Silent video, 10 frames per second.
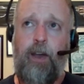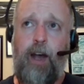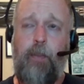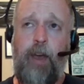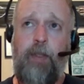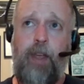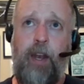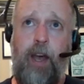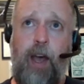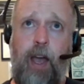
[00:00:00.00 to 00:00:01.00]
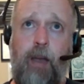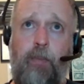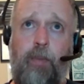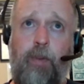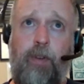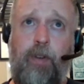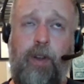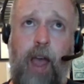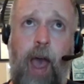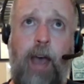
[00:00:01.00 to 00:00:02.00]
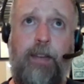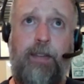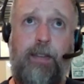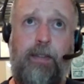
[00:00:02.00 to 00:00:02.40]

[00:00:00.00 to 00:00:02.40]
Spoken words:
And then I'm at